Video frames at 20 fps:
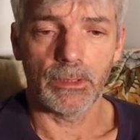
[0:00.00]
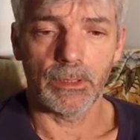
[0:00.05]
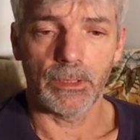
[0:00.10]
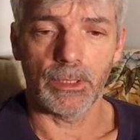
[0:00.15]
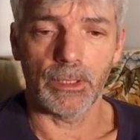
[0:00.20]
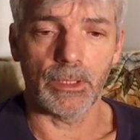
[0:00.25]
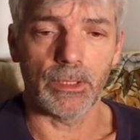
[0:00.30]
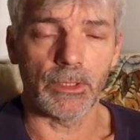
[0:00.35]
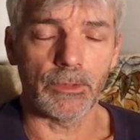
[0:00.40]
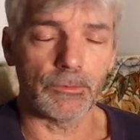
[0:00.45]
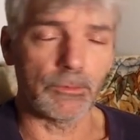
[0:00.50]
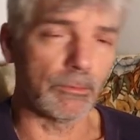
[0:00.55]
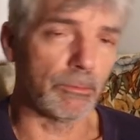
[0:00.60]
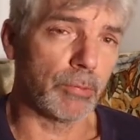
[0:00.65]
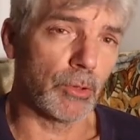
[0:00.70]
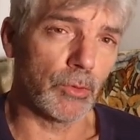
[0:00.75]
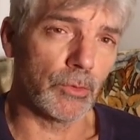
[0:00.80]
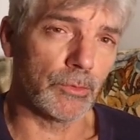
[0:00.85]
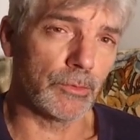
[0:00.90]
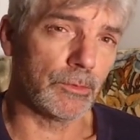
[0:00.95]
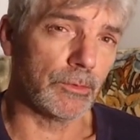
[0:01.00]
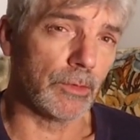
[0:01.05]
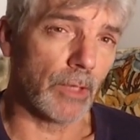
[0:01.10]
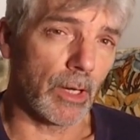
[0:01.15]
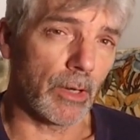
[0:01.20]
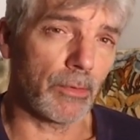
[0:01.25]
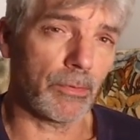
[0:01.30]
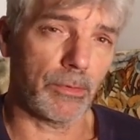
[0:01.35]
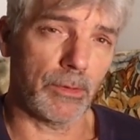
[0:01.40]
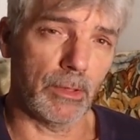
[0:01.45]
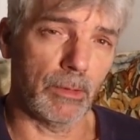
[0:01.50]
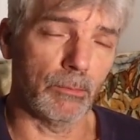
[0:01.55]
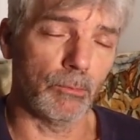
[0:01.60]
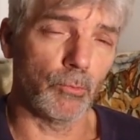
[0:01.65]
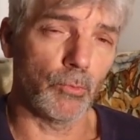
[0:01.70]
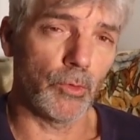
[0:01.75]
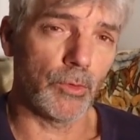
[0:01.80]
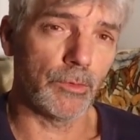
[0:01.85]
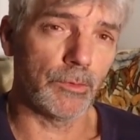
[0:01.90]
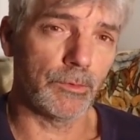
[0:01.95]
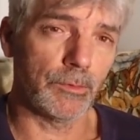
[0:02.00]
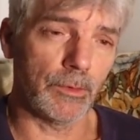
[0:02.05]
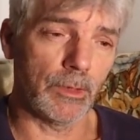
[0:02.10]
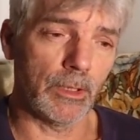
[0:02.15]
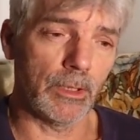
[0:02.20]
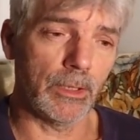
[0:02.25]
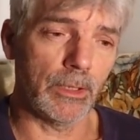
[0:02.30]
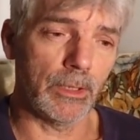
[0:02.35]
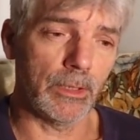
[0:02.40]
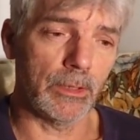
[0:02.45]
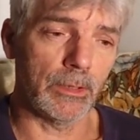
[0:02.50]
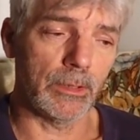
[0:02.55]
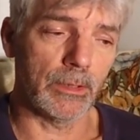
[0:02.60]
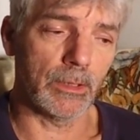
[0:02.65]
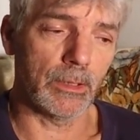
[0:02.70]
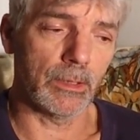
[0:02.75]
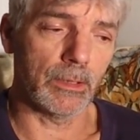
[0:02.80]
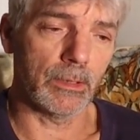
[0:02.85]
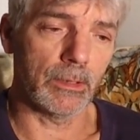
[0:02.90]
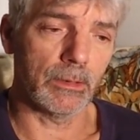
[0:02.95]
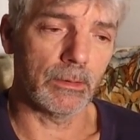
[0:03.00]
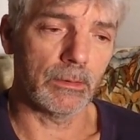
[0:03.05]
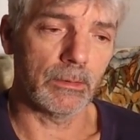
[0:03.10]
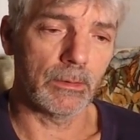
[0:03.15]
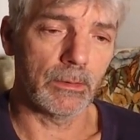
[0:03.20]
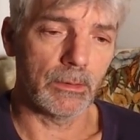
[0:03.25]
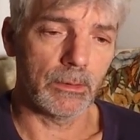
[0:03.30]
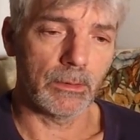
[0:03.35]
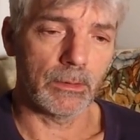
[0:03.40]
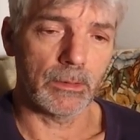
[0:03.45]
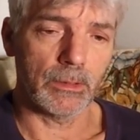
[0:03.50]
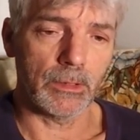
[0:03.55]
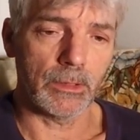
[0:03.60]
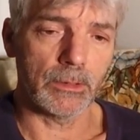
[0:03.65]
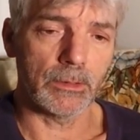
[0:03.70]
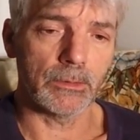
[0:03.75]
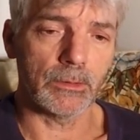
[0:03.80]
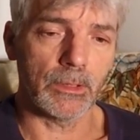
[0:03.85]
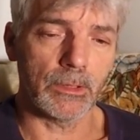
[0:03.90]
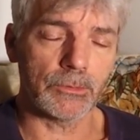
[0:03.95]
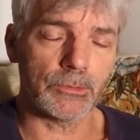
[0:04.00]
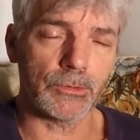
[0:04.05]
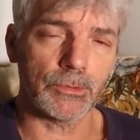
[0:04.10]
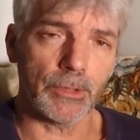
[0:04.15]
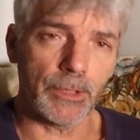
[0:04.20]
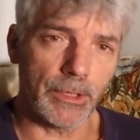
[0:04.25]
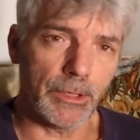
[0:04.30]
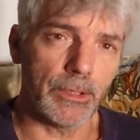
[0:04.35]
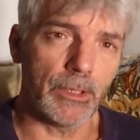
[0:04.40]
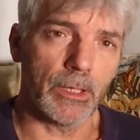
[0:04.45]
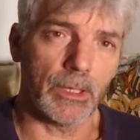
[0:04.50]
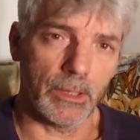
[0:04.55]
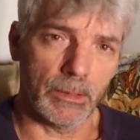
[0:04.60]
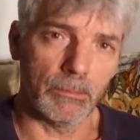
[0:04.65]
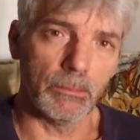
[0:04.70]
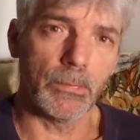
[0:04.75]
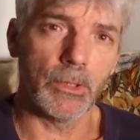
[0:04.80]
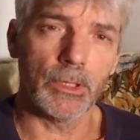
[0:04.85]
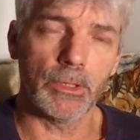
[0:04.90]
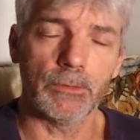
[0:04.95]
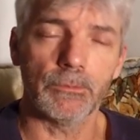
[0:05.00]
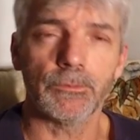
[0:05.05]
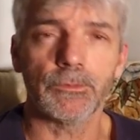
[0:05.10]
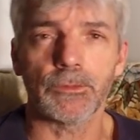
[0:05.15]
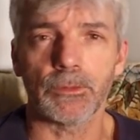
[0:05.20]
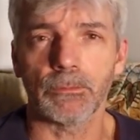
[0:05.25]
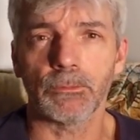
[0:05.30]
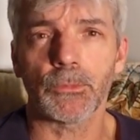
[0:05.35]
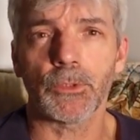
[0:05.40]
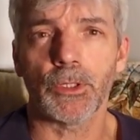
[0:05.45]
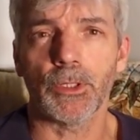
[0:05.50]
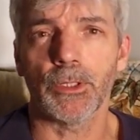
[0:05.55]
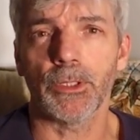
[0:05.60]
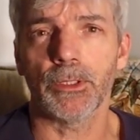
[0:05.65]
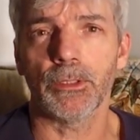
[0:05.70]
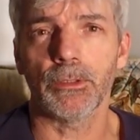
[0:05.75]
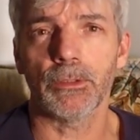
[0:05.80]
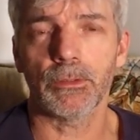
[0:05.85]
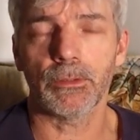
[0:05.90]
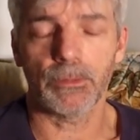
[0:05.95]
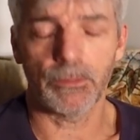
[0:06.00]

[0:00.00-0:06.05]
And I suppose Dothan was a trade hub of some kind.